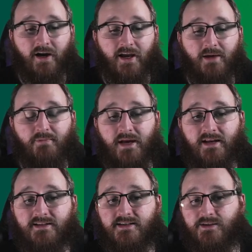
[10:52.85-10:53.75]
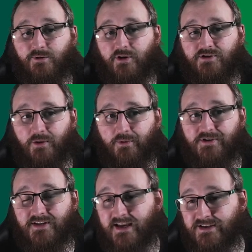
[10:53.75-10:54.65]
It means Silco
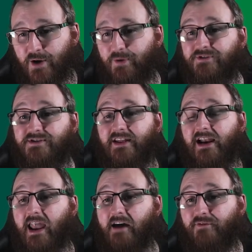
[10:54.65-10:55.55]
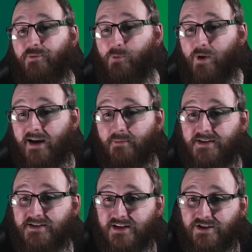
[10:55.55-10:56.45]
Thomas is going on to that left wing
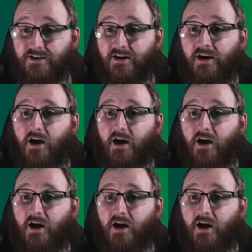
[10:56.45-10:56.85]
position.